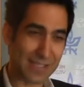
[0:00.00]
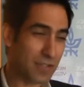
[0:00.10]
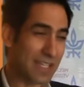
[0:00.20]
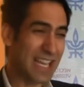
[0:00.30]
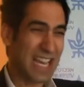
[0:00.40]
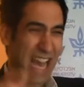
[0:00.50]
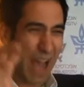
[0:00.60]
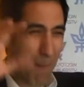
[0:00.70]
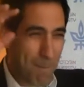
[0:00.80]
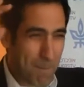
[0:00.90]
You see
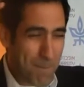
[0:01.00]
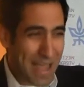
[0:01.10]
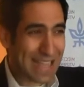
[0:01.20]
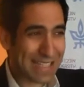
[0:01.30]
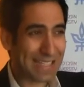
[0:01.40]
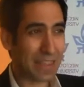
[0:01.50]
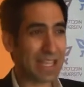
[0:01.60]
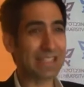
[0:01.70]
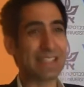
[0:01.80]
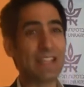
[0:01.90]
amazing
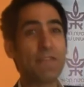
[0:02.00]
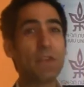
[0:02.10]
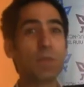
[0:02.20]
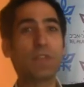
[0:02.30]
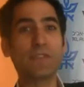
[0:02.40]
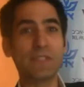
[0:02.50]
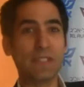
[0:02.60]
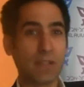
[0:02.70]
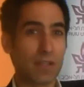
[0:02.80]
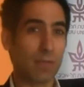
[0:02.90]
things that if you would have
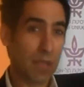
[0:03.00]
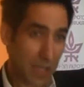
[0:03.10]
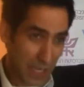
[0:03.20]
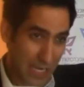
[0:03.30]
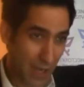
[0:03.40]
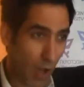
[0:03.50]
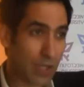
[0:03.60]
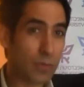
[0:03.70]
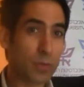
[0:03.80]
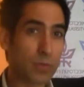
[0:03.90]
seen them in
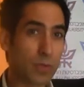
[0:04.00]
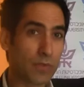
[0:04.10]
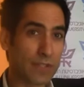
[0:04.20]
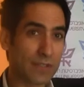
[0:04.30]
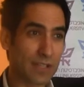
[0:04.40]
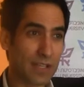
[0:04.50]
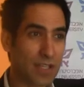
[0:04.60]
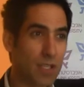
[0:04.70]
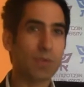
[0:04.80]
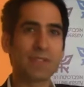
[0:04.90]
Hollywood movies,
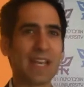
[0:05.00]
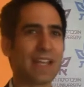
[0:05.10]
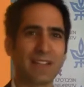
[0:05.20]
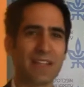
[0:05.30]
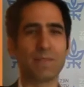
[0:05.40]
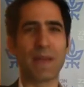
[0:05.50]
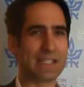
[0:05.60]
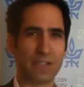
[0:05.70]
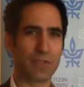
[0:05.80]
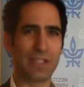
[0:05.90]
you would say it
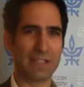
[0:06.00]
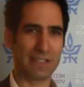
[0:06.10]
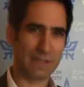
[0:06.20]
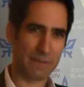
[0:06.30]
makes no sense.